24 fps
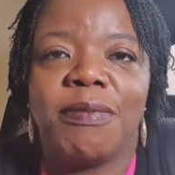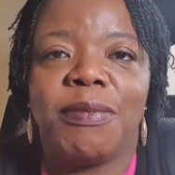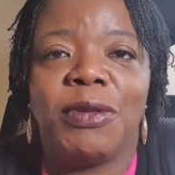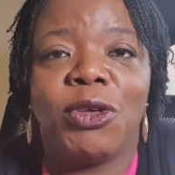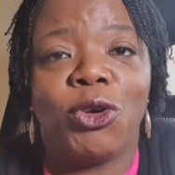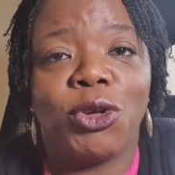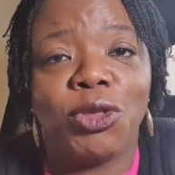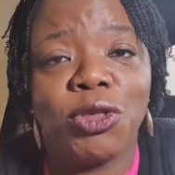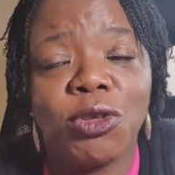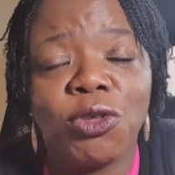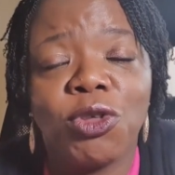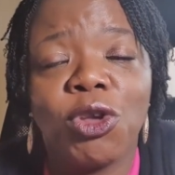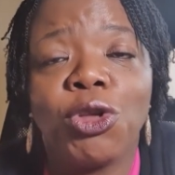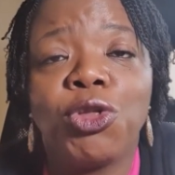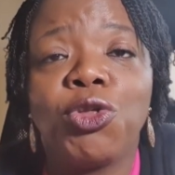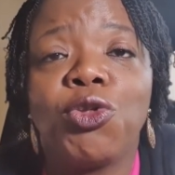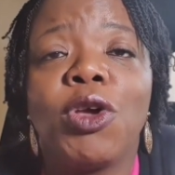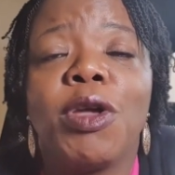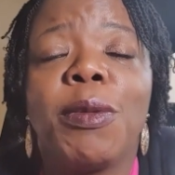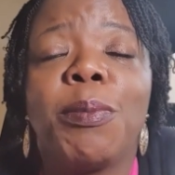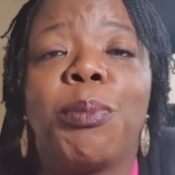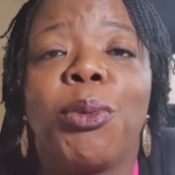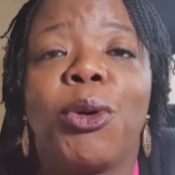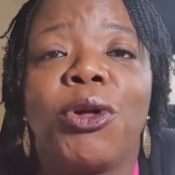Because it's also
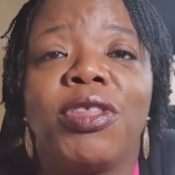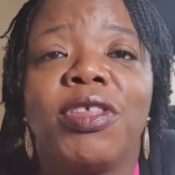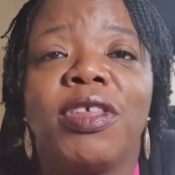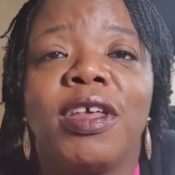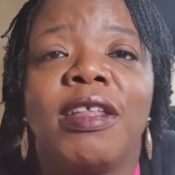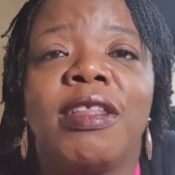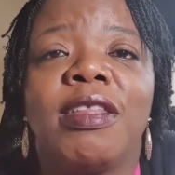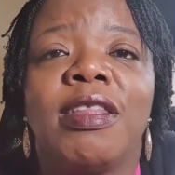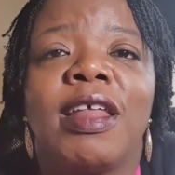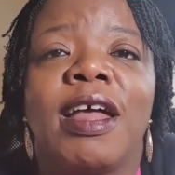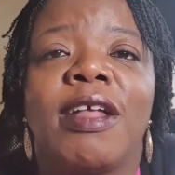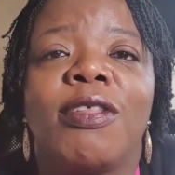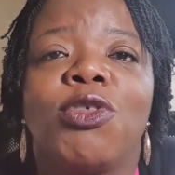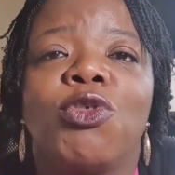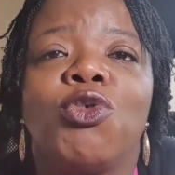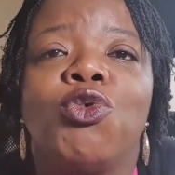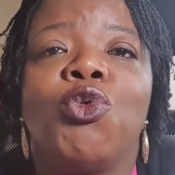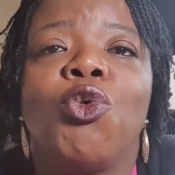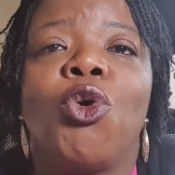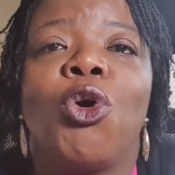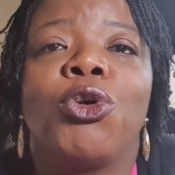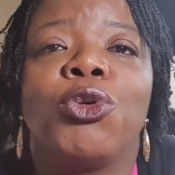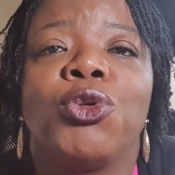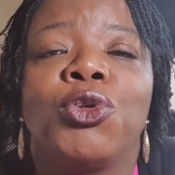important that
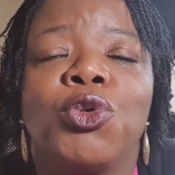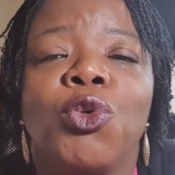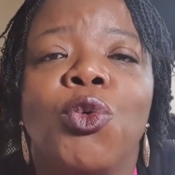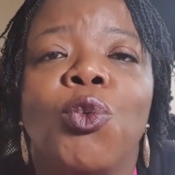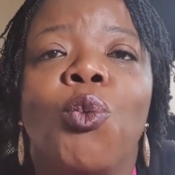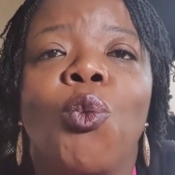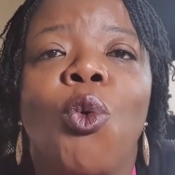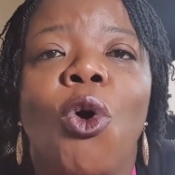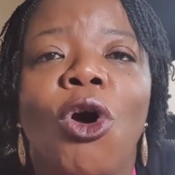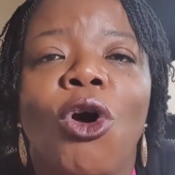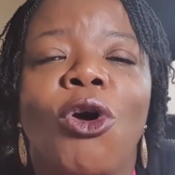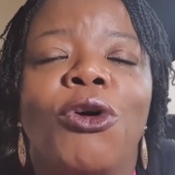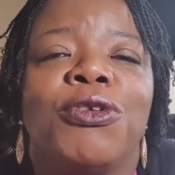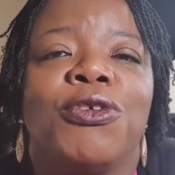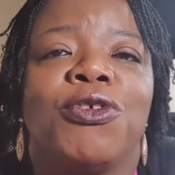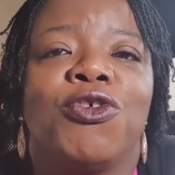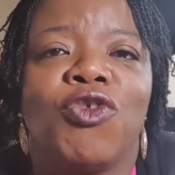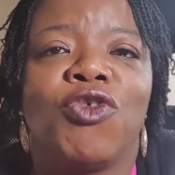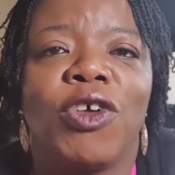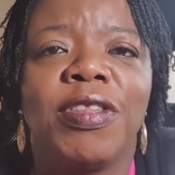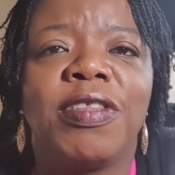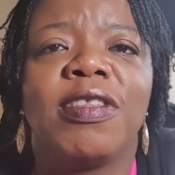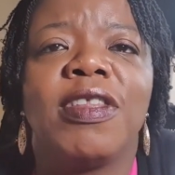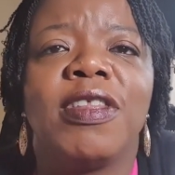you also work on
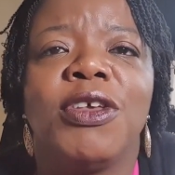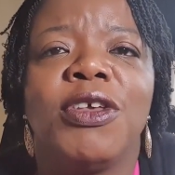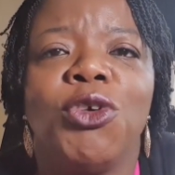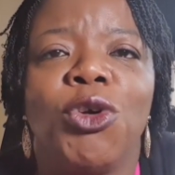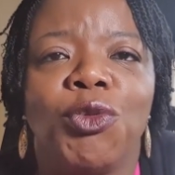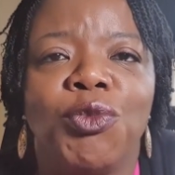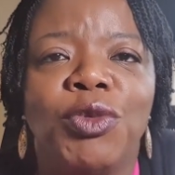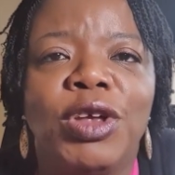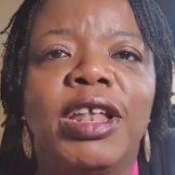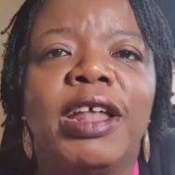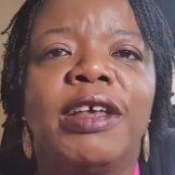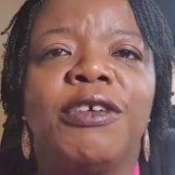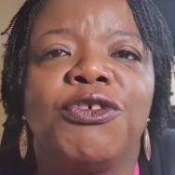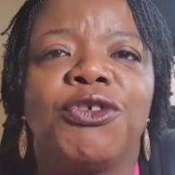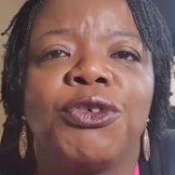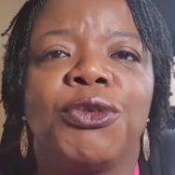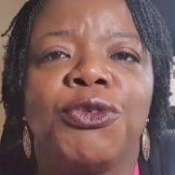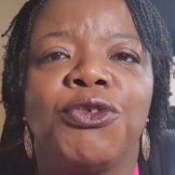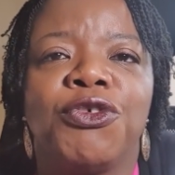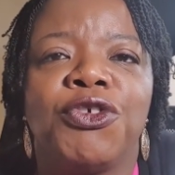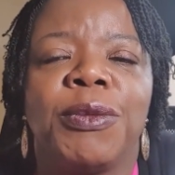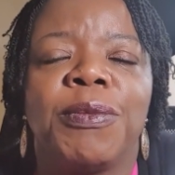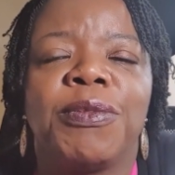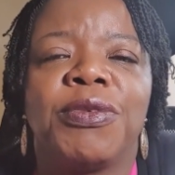strengthening your
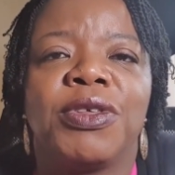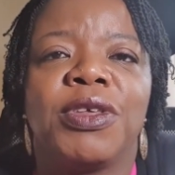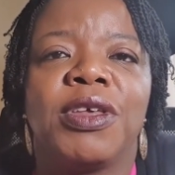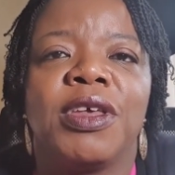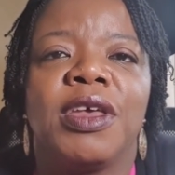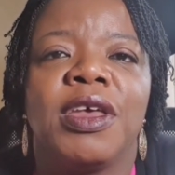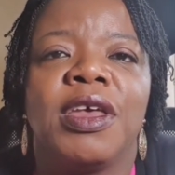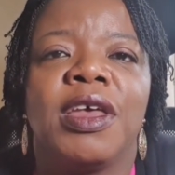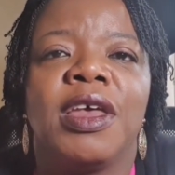relationships.